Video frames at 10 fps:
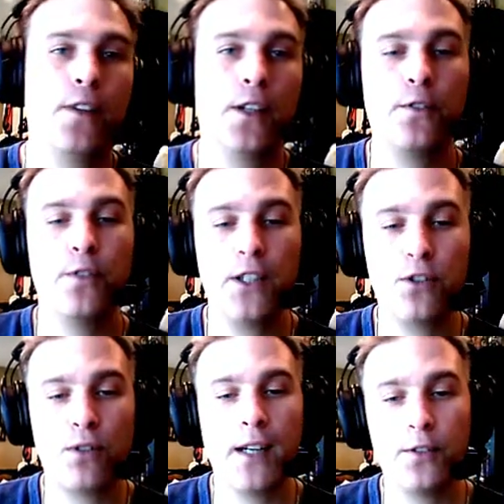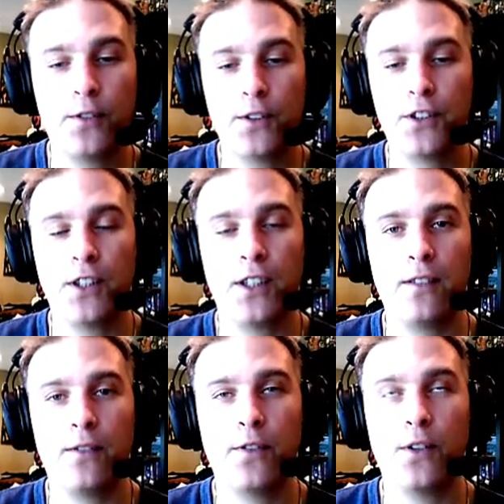they've got a free trial
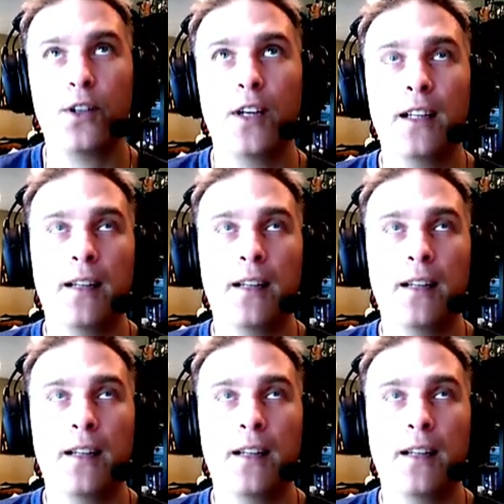for